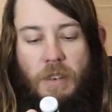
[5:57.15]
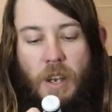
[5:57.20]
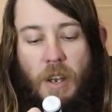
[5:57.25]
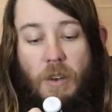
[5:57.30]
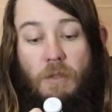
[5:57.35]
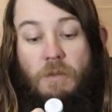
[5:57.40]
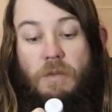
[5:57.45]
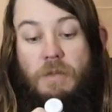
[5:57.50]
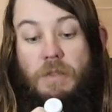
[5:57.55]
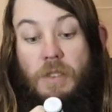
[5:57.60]

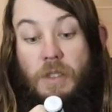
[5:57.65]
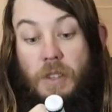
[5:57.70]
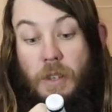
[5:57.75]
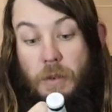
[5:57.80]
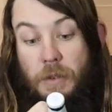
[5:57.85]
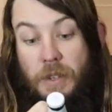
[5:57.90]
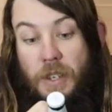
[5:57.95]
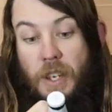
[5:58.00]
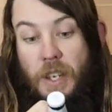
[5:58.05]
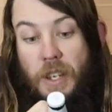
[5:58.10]
Ultra
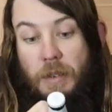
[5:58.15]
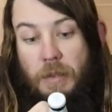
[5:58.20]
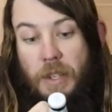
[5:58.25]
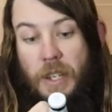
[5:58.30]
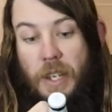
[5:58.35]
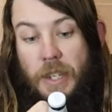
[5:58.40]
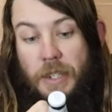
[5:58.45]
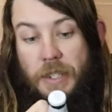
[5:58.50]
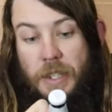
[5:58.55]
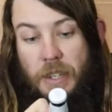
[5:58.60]
Low Carb
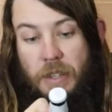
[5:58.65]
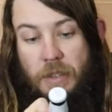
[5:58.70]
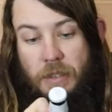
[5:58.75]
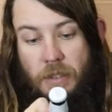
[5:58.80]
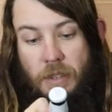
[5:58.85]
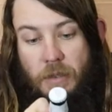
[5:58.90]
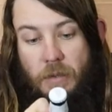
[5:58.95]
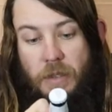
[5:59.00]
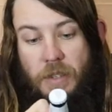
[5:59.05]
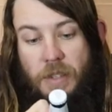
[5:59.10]
Lager.
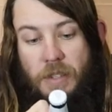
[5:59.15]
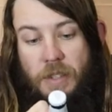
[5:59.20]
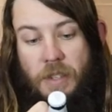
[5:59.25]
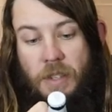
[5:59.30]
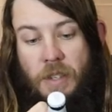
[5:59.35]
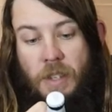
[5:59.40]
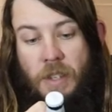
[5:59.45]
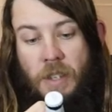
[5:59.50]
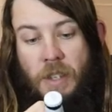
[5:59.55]
So it's